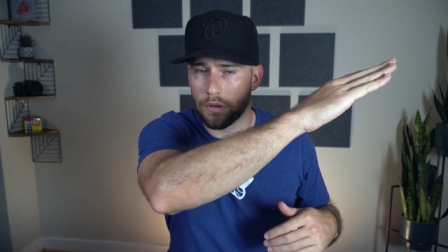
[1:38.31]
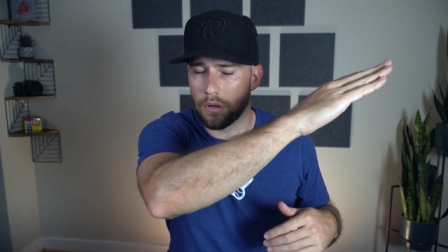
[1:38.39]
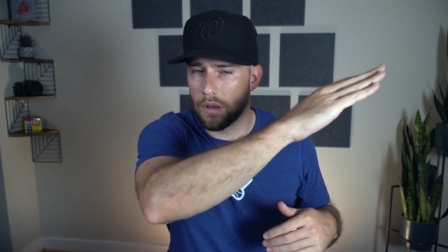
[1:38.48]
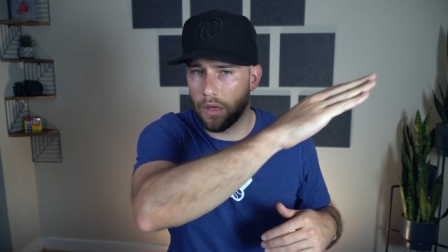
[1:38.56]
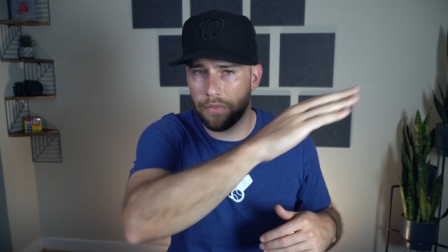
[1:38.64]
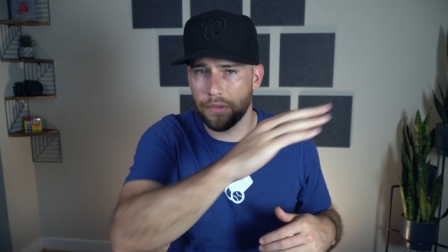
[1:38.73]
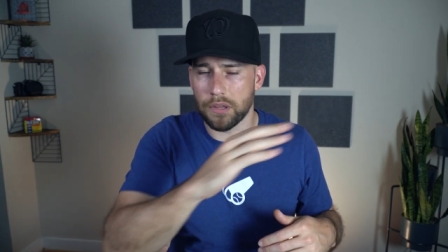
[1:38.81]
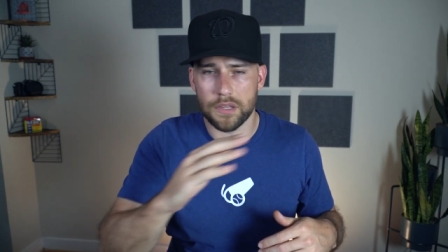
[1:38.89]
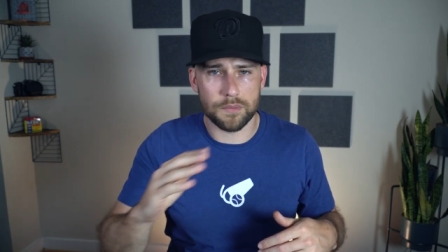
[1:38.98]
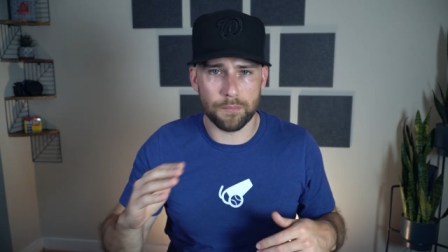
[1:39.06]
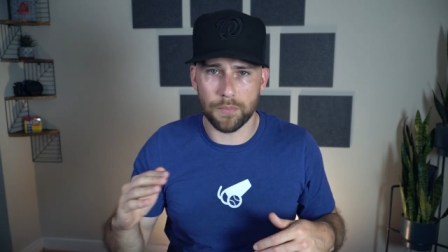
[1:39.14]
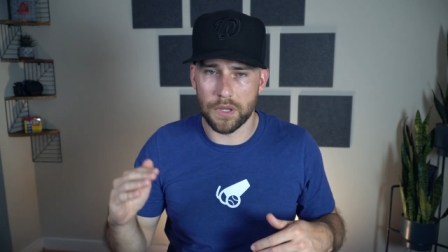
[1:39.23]
Nothing
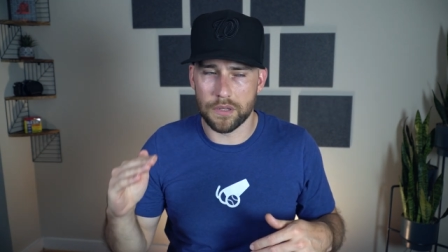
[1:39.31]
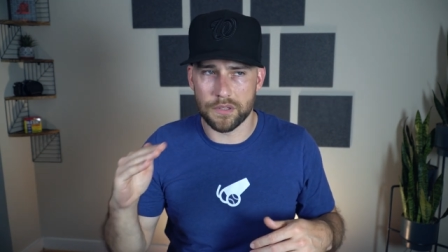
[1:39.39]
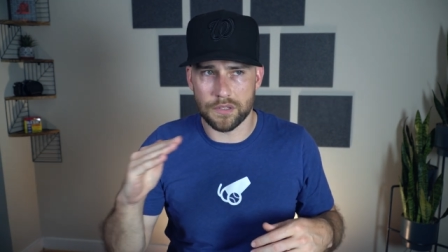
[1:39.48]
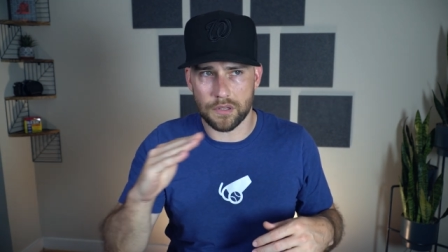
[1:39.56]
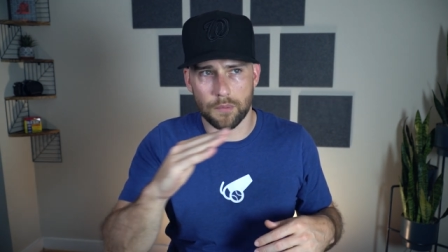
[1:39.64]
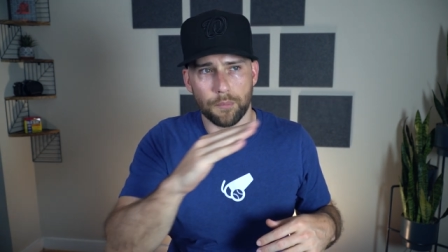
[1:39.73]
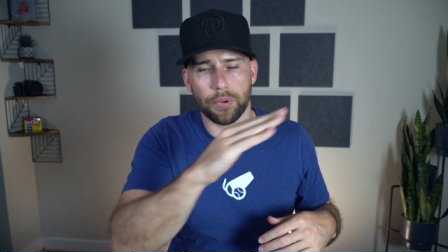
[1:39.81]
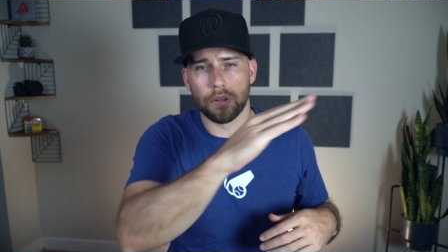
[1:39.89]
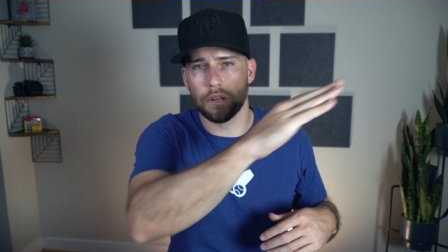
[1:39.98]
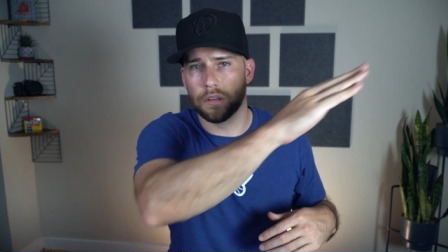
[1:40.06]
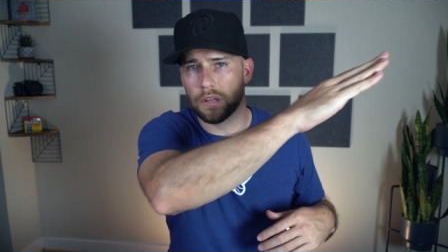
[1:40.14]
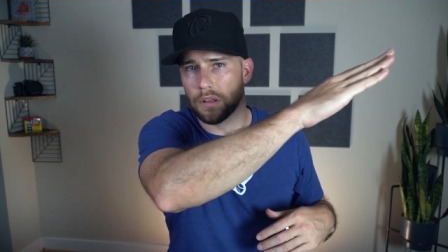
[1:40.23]
is is
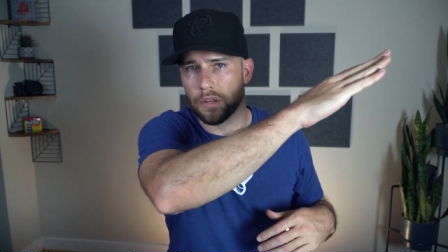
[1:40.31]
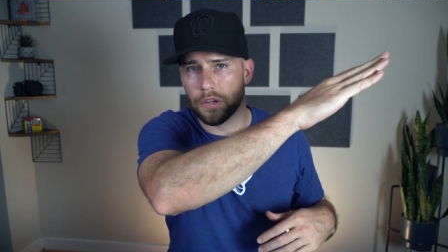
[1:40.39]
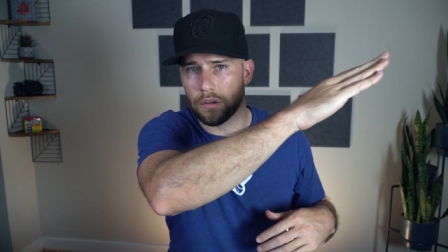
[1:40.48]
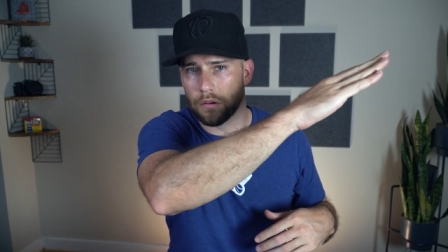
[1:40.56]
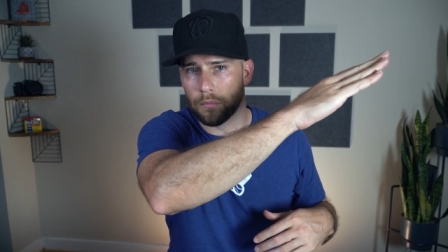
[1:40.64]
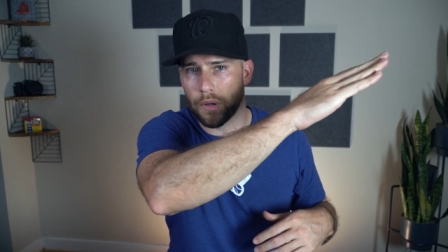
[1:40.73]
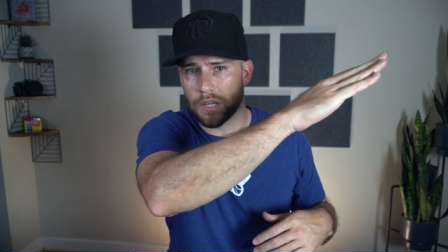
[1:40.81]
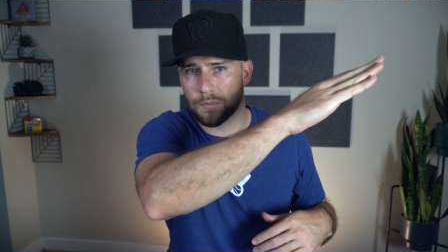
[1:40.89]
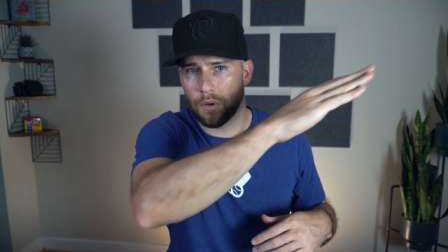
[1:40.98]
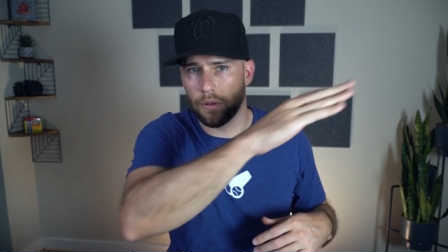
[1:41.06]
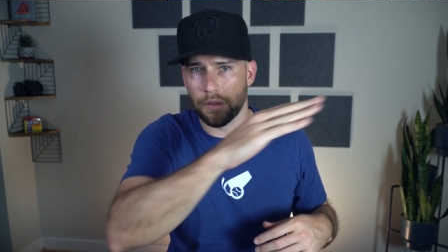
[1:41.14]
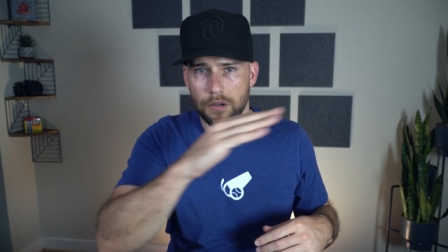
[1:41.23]
completely linear in
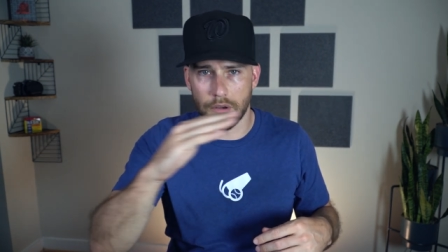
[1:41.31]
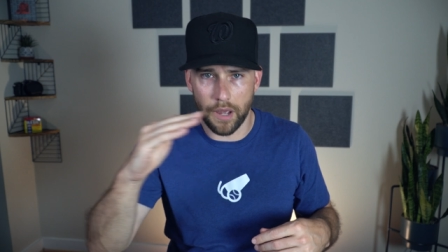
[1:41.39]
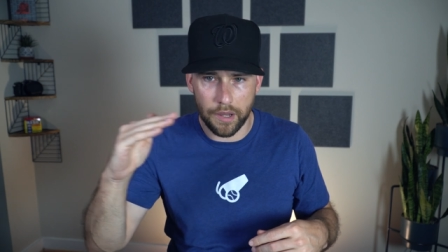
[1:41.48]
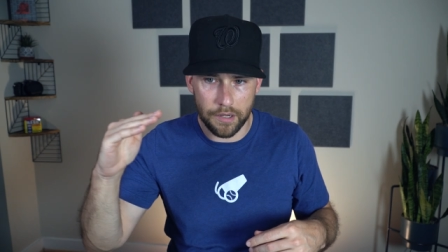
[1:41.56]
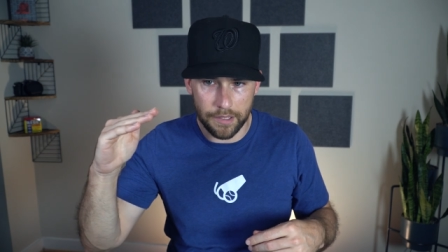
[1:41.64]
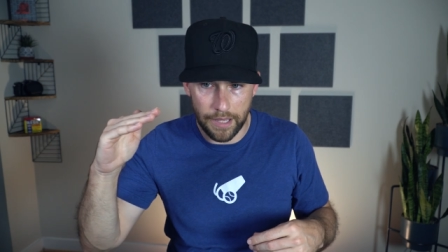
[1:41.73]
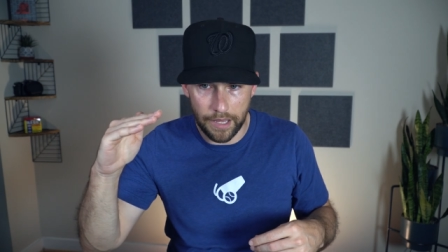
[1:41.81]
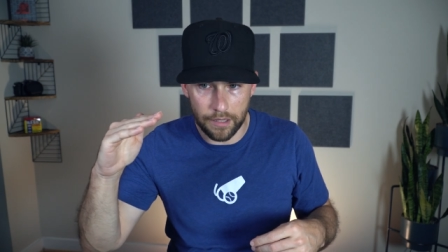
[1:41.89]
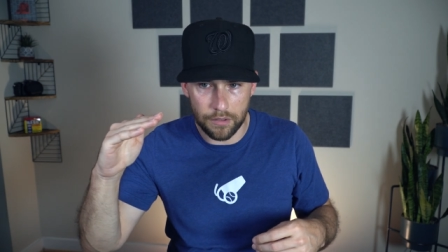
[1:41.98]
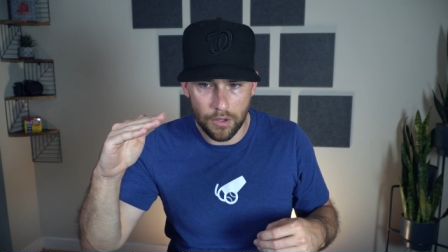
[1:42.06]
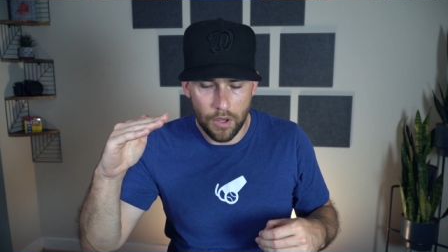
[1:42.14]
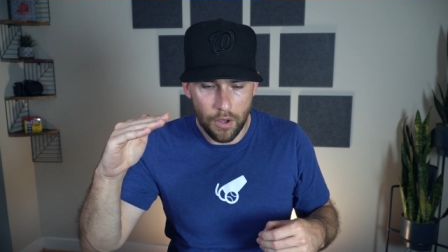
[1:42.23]
baseball. Like you're not going to
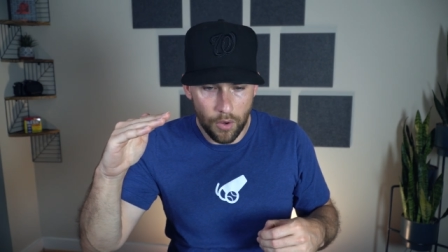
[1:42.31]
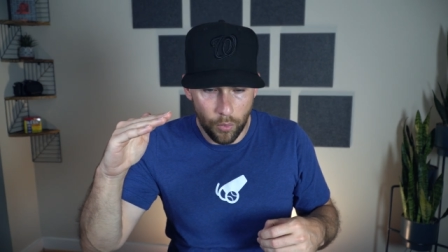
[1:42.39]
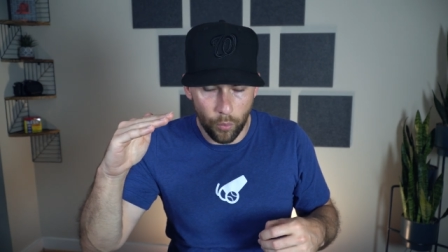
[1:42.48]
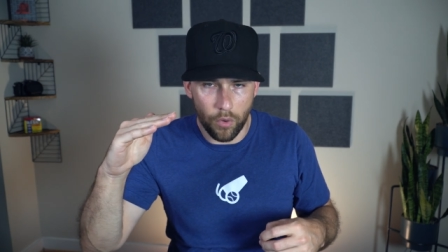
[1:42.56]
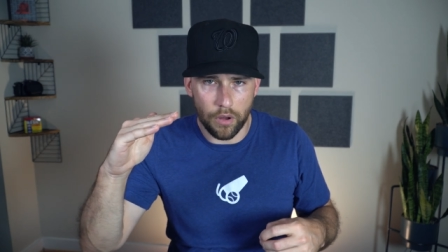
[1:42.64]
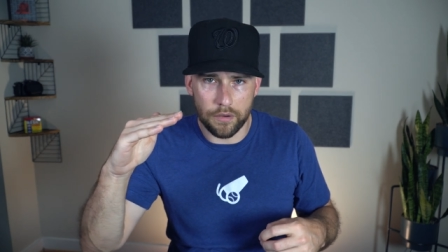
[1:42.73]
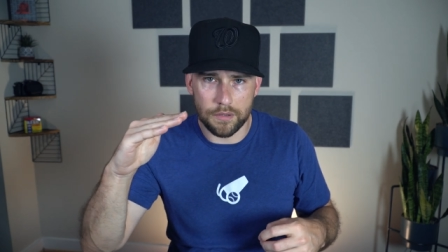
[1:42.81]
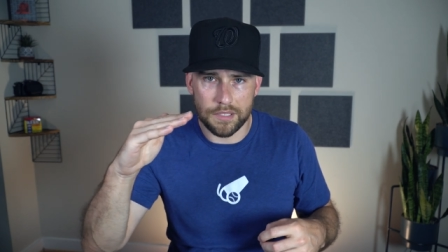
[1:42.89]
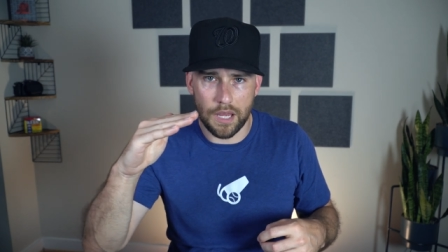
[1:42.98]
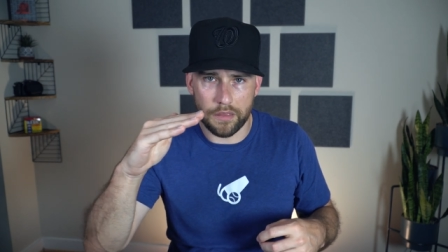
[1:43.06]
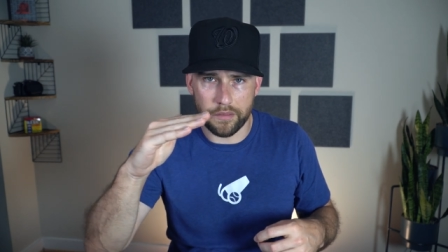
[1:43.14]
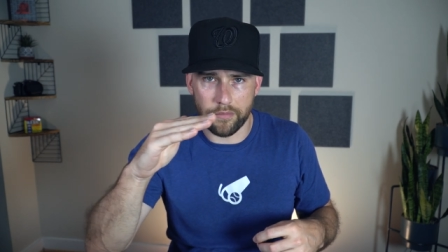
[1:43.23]
gain one
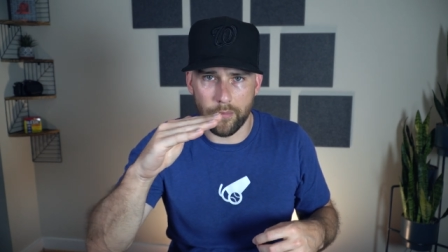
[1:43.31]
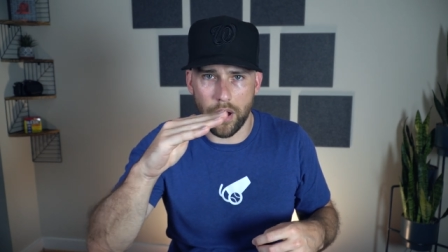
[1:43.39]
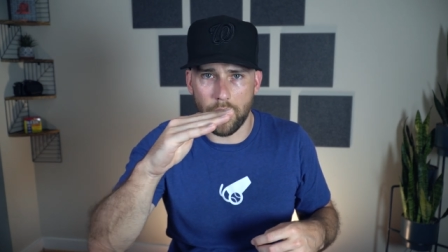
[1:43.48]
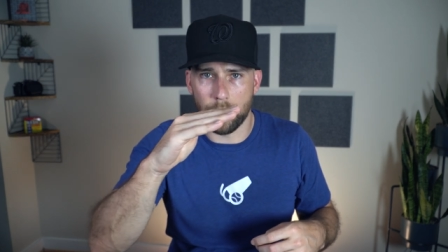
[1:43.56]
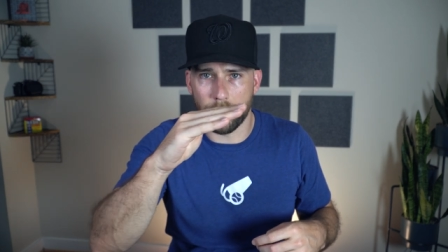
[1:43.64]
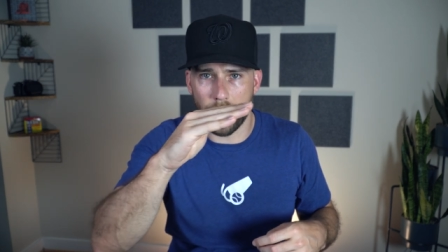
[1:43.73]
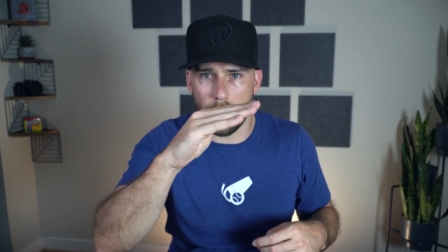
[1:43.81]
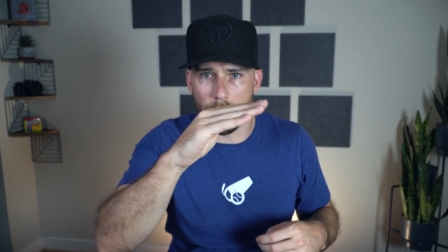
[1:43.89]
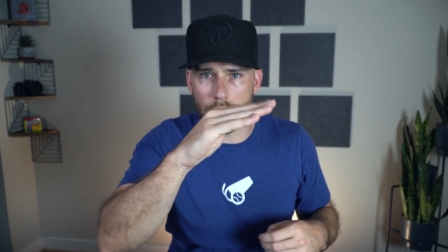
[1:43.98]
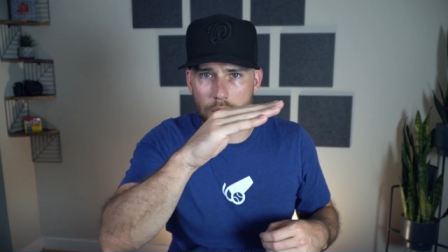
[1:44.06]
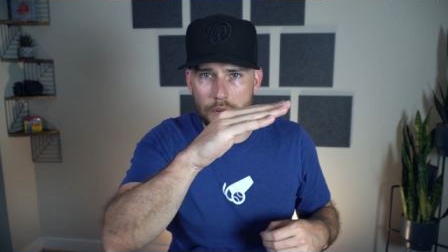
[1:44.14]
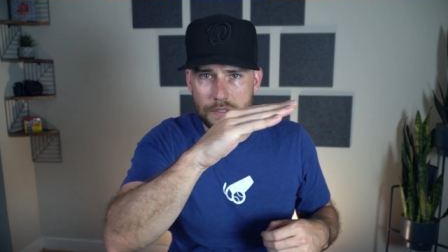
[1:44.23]
tenth of a mile per
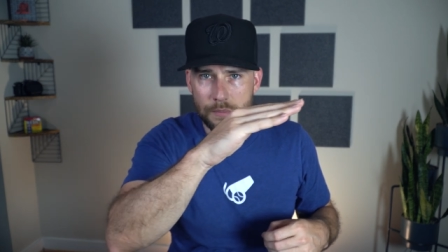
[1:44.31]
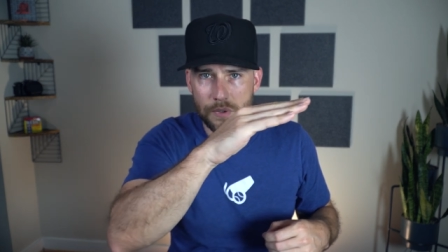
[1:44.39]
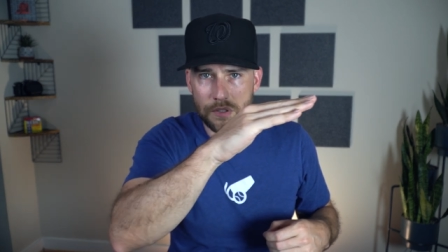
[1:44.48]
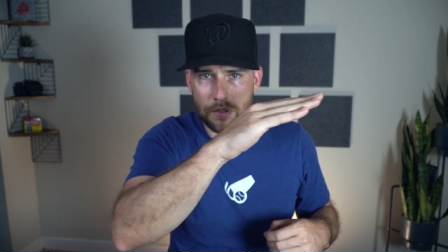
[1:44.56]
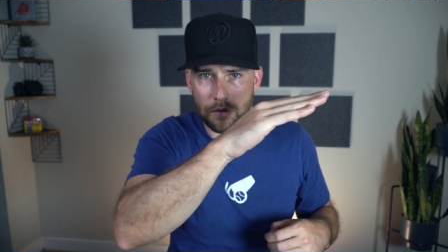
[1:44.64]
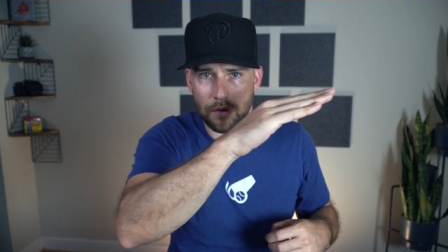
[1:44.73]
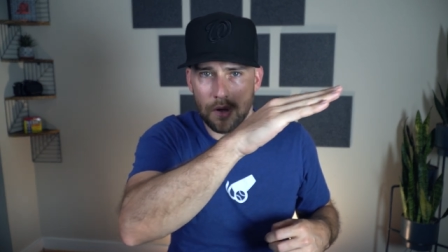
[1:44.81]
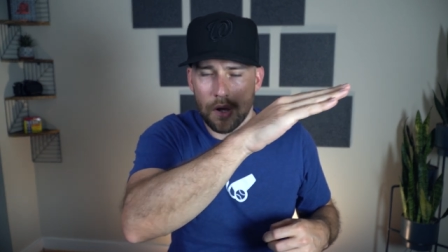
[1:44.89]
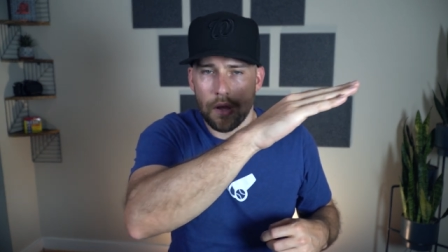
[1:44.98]
hour as a pitcher